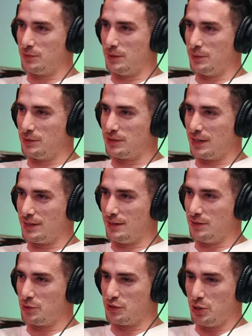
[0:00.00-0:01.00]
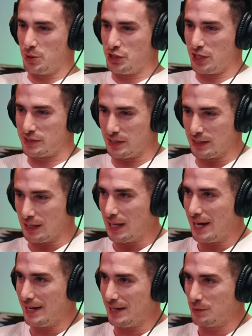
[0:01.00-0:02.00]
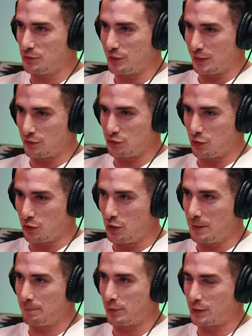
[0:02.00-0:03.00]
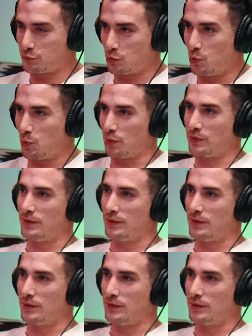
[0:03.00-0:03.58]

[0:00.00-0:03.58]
Yeah. When it was like, there was no adjusting the lighting. It was like, just turn it on, press record.